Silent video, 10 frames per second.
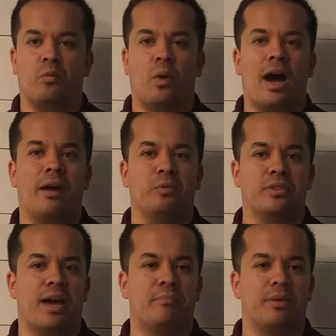Why would
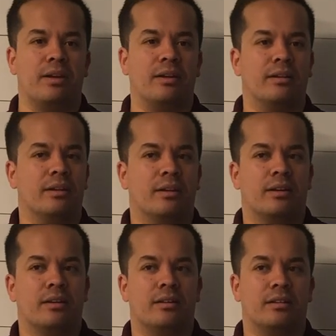that be,
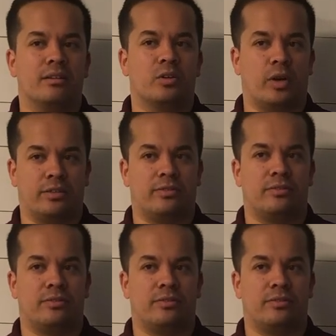Chris?